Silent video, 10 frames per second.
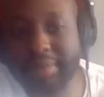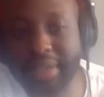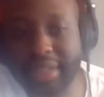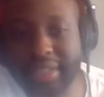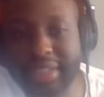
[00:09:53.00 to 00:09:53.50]

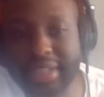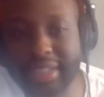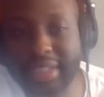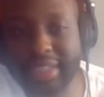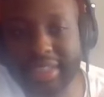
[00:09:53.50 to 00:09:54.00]
but I
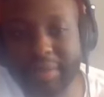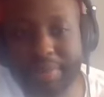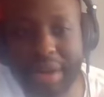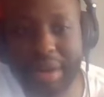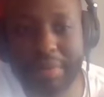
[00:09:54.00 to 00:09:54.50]
think it's
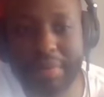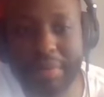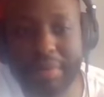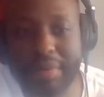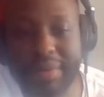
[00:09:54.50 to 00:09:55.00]

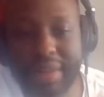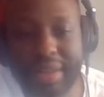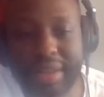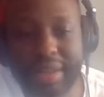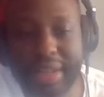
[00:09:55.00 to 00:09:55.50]
improbable.
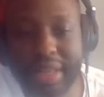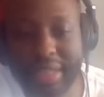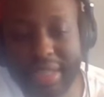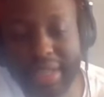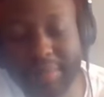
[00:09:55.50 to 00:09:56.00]

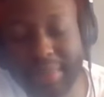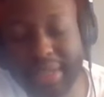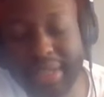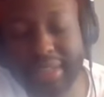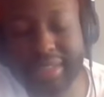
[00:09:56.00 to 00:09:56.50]
I
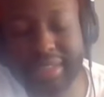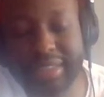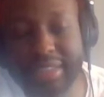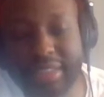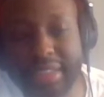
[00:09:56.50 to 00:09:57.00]
mean,
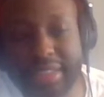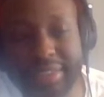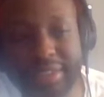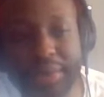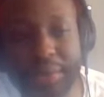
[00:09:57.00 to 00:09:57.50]
just
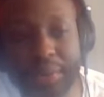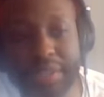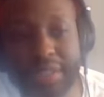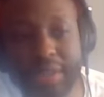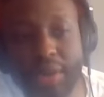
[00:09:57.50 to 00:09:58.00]

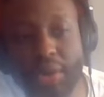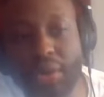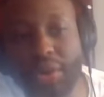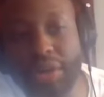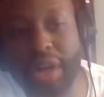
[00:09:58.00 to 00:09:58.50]
to
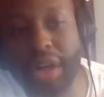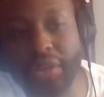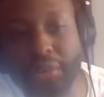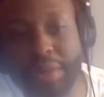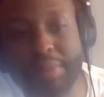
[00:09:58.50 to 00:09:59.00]
hold all
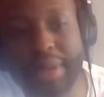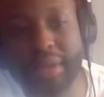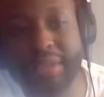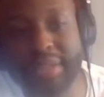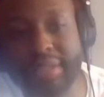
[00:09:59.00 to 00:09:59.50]
three
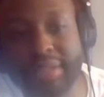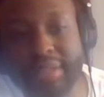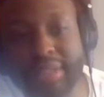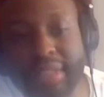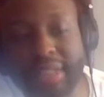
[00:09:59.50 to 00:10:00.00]
belts
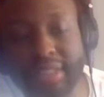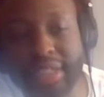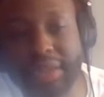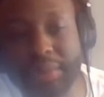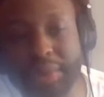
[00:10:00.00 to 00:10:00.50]
in
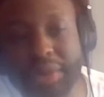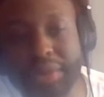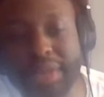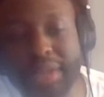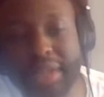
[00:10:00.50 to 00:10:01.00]
general,
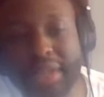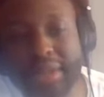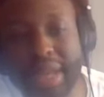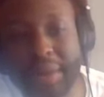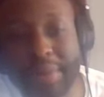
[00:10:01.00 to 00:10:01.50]

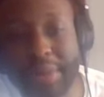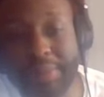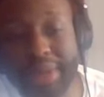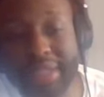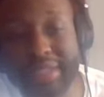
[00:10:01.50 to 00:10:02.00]
that would be
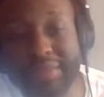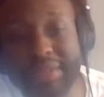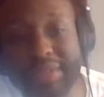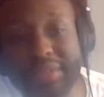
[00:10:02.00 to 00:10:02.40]
impressive. So if